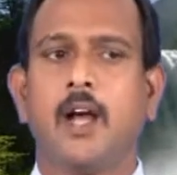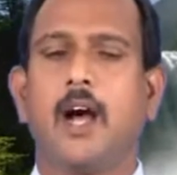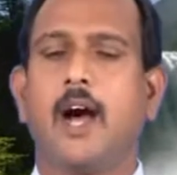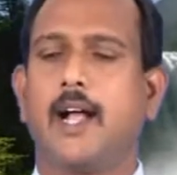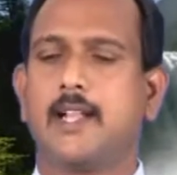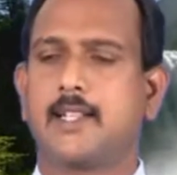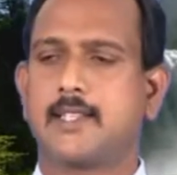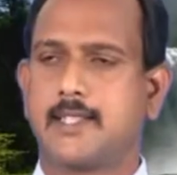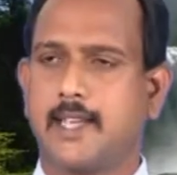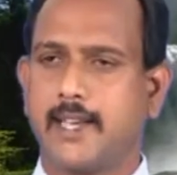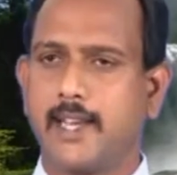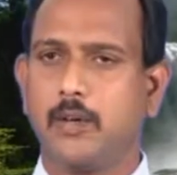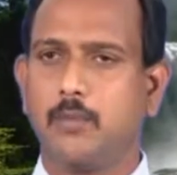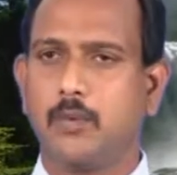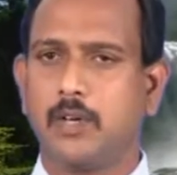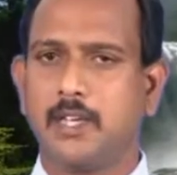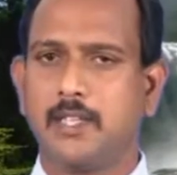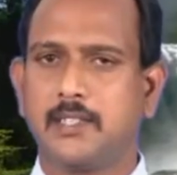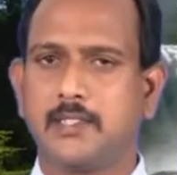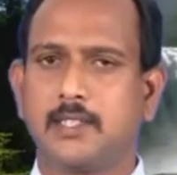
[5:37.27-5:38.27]
And second
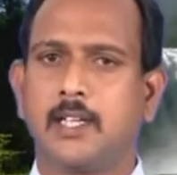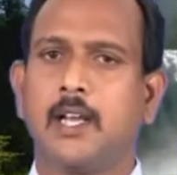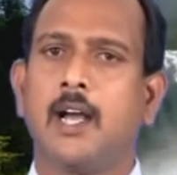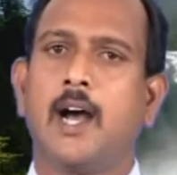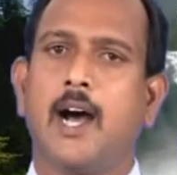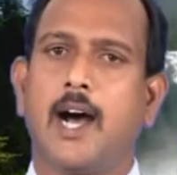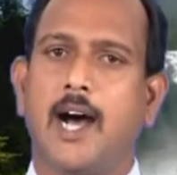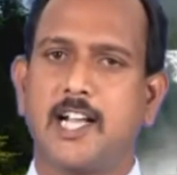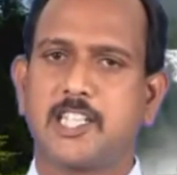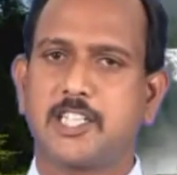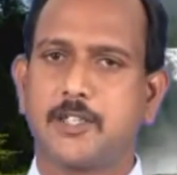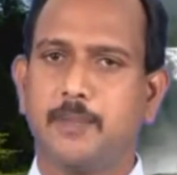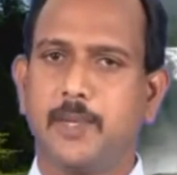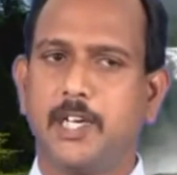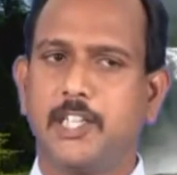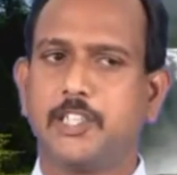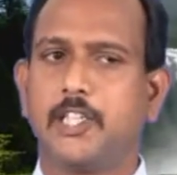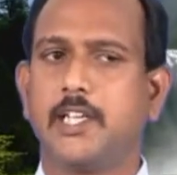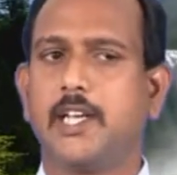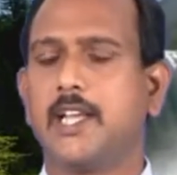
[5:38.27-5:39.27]
one is
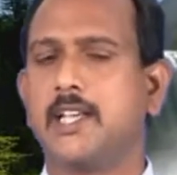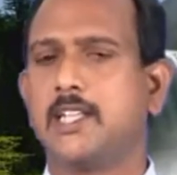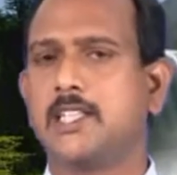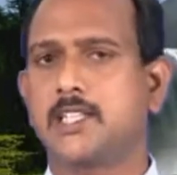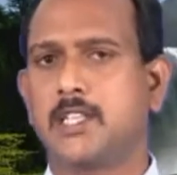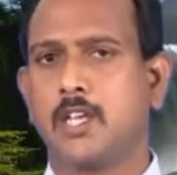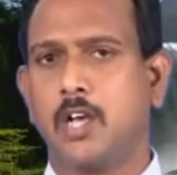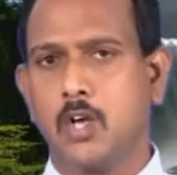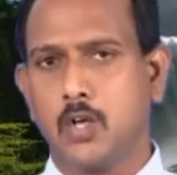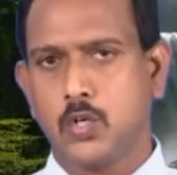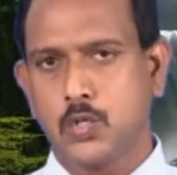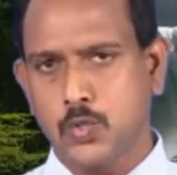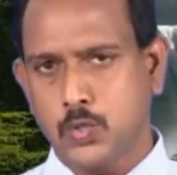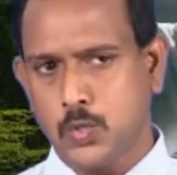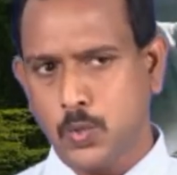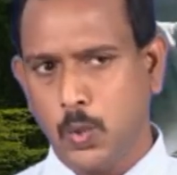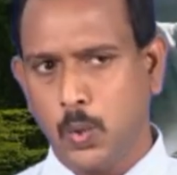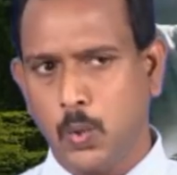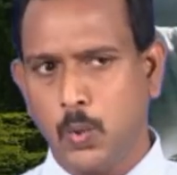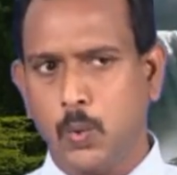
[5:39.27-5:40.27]
assimilation is
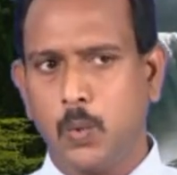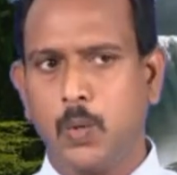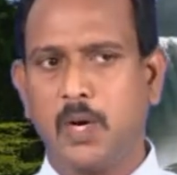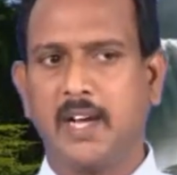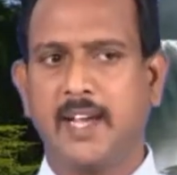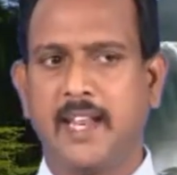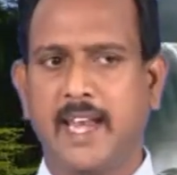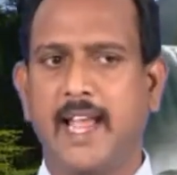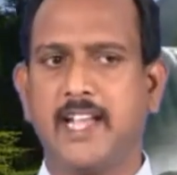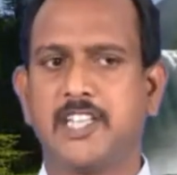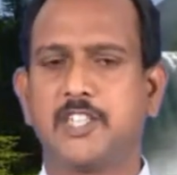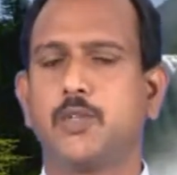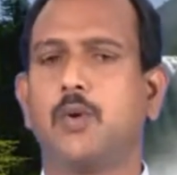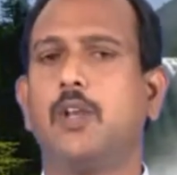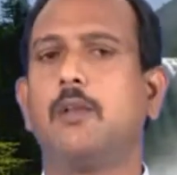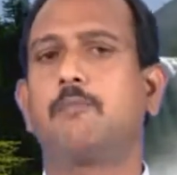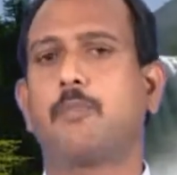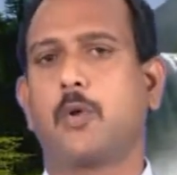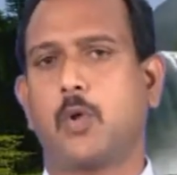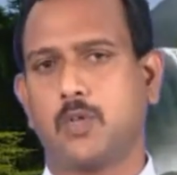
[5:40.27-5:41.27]
slow gradual
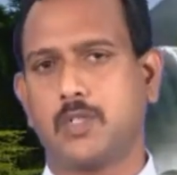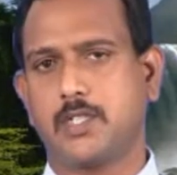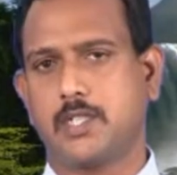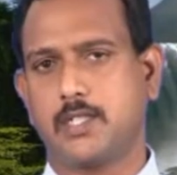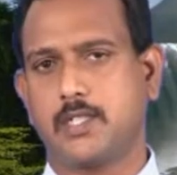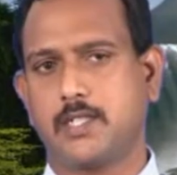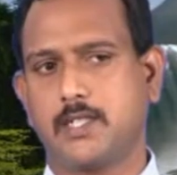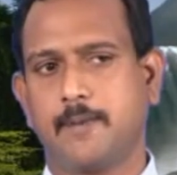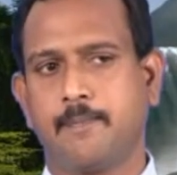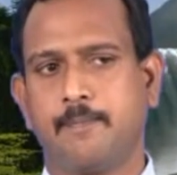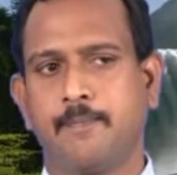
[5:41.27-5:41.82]
process.